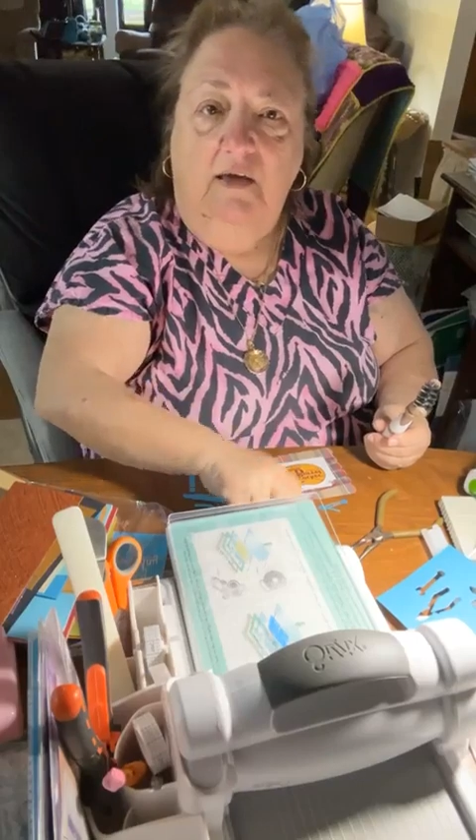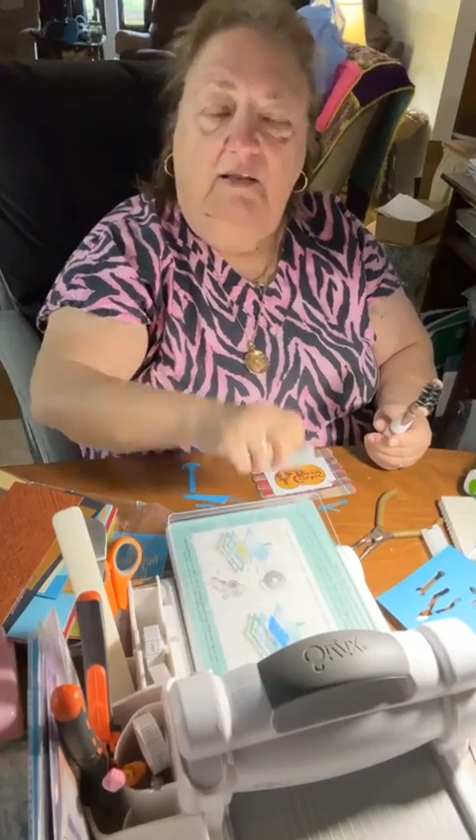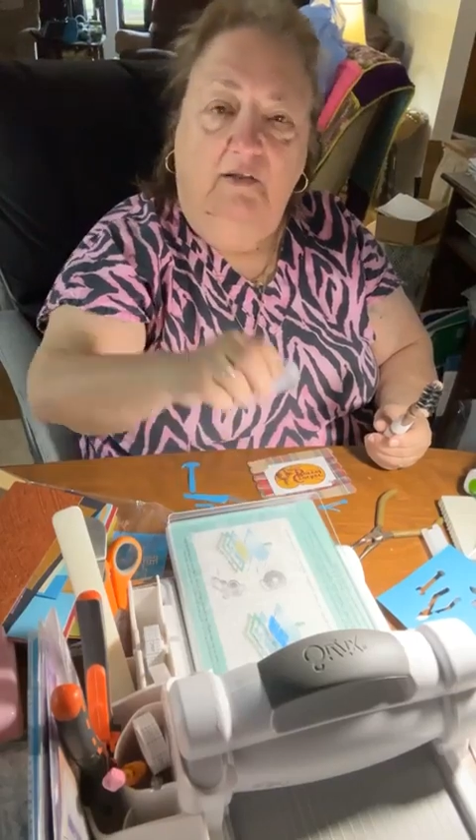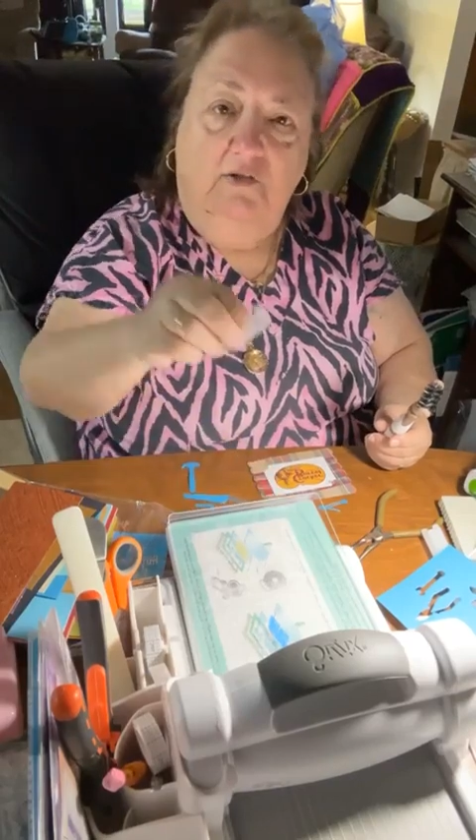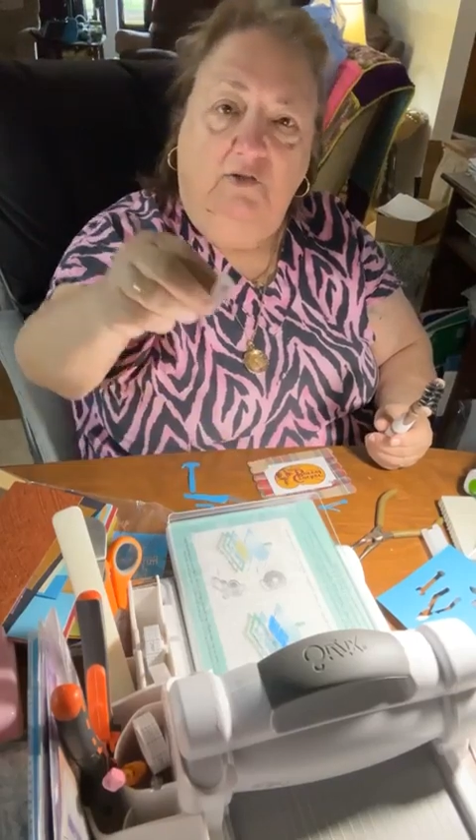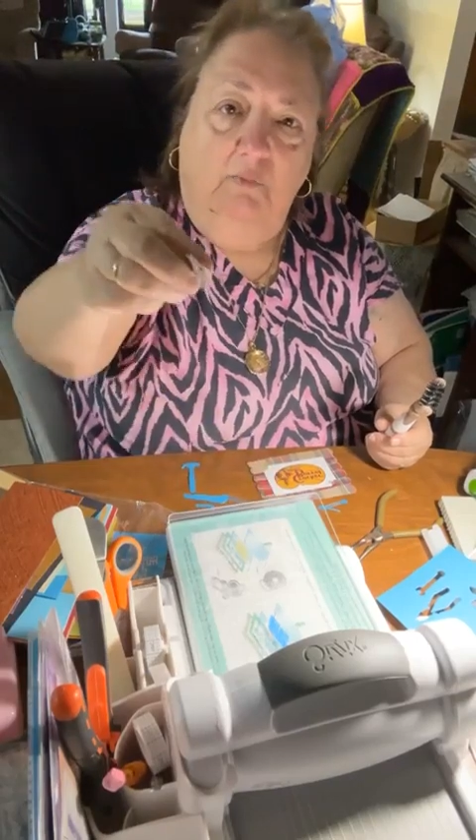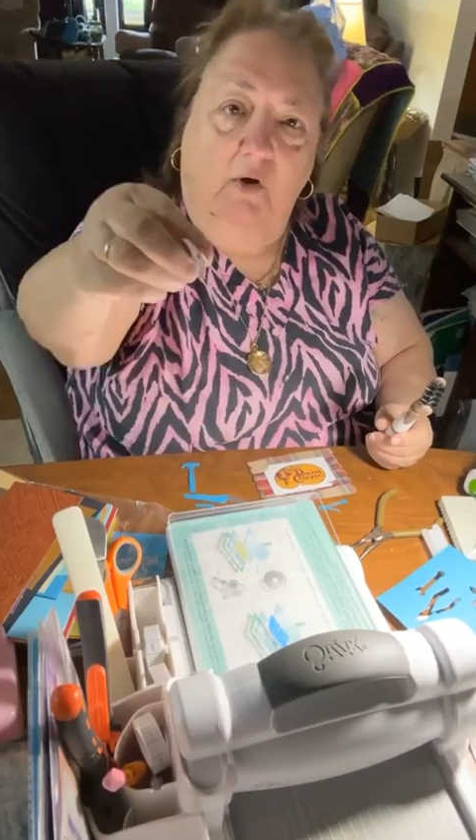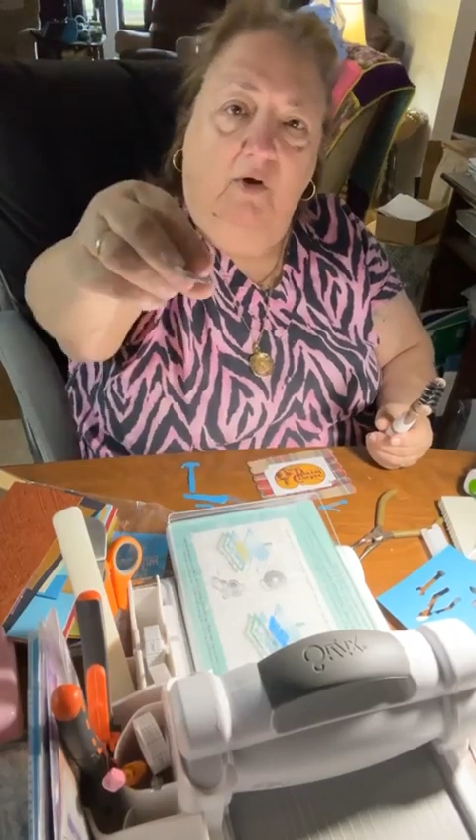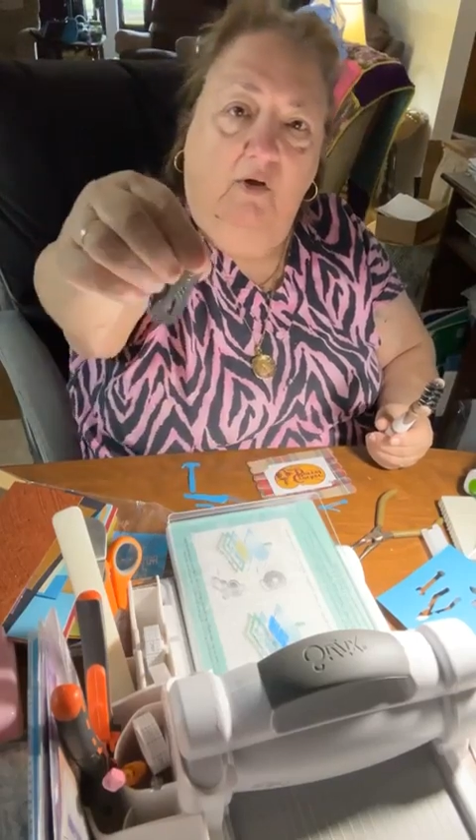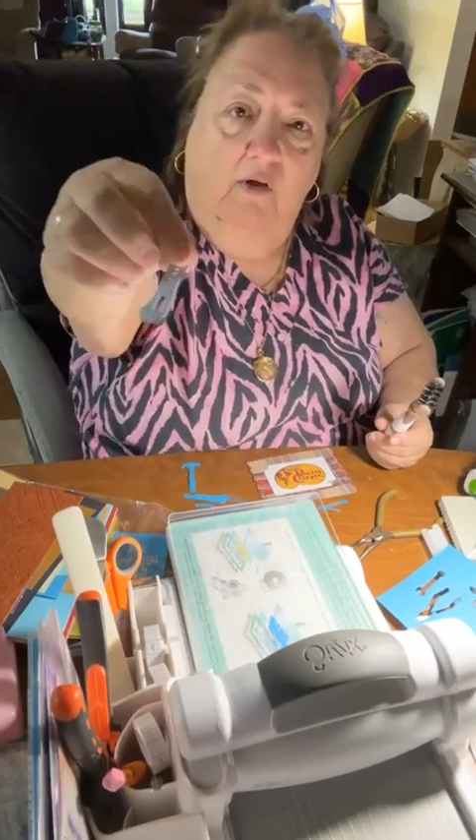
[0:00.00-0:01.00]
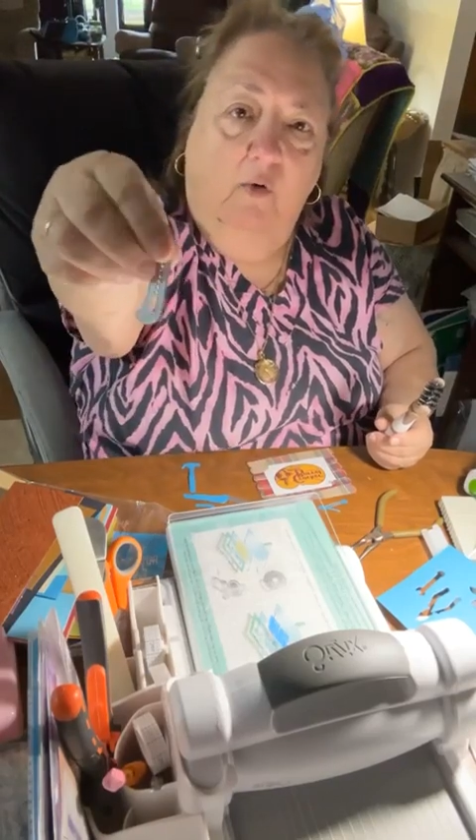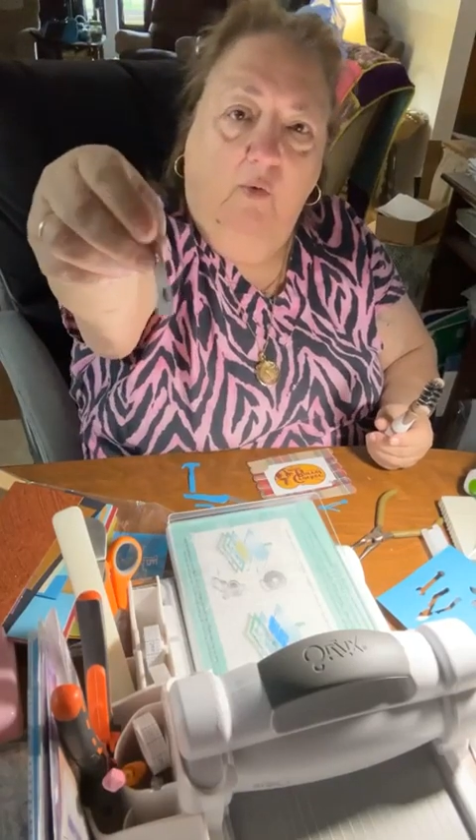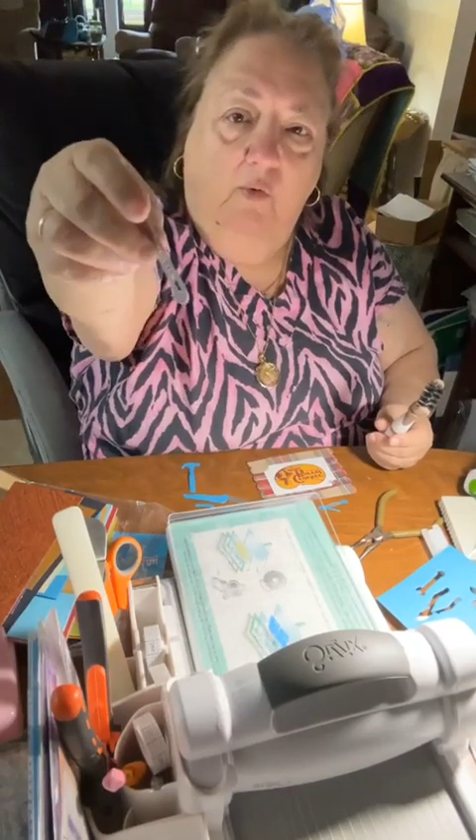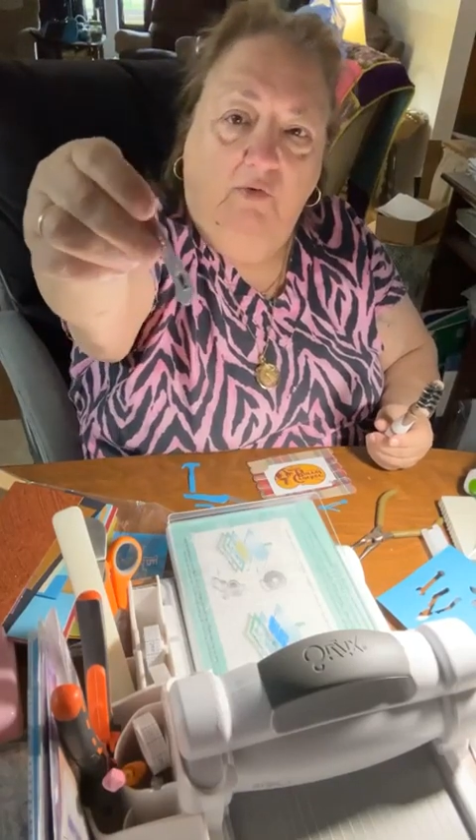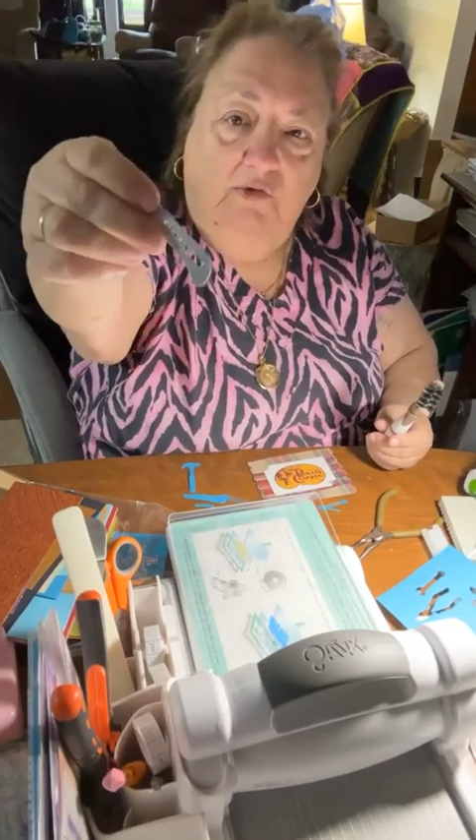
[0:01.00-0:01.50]
in the small
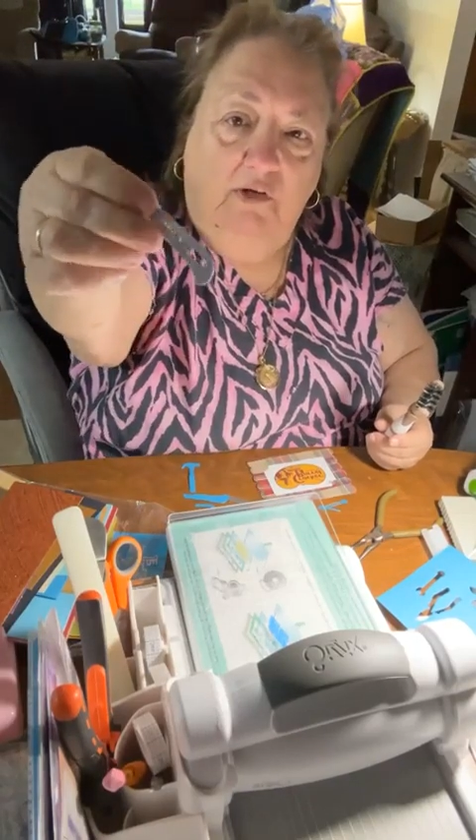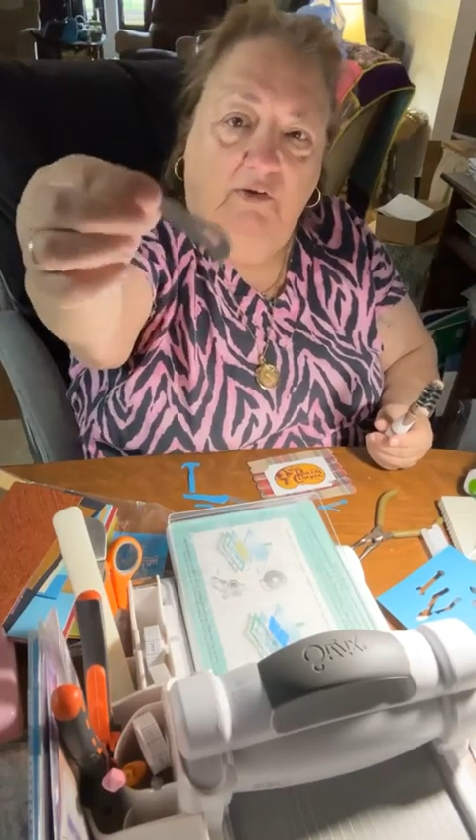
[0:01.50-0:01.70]
holes